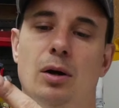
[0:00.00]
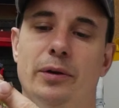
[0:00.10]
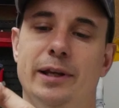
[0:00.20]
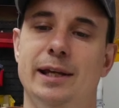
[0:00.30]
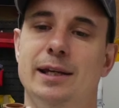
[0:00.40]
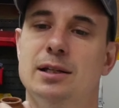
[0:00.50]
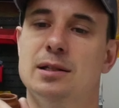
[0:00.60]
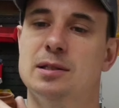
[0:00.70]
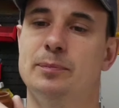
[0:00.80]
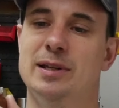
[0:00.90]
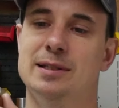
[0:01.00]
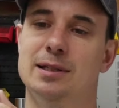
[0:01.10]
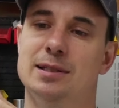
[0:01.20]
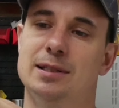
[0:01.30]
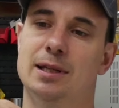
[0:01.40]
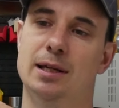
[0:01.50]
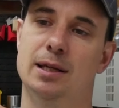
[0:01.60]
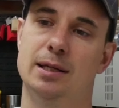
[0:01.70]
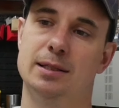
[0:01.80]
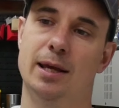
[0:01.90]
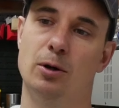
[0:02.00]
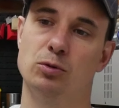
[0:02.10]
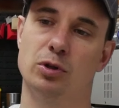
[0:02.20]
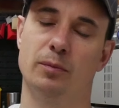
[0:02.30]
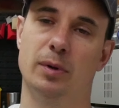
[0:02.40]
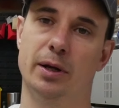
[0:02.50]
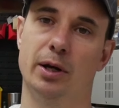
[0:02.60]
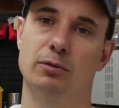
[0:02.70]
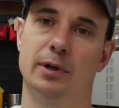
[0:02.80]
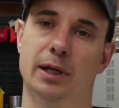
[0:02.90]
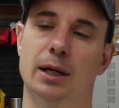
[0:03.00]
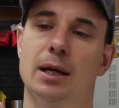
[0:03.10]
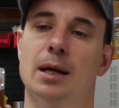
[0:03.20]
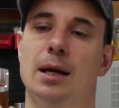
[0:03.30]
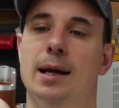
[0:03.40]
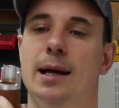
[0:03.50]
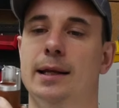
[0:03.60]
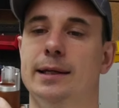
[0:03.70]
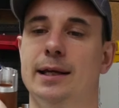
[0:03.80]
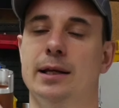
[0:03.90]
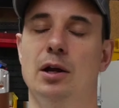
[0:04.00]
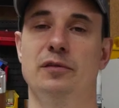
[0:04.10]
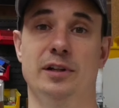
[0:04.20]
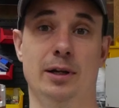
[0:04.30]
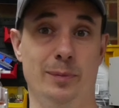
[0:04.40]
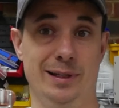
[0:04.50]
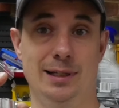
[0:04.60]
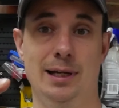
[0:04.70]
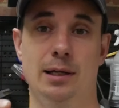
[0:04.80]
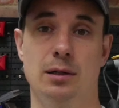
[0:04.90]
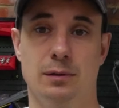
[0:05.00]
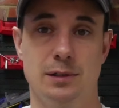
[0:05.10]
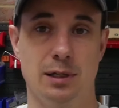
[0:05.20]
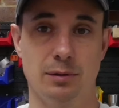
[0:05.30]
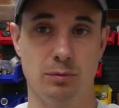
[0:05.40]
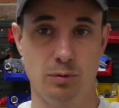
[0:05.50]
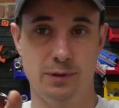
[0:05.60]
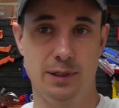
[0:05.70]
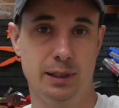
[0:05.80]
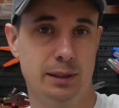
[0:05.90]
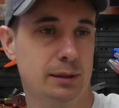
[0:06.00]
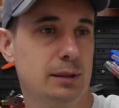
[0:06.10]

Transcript: on here, because basically this is held on by an O-ring. And then hopefully that'll be the glare guard done, we'll see.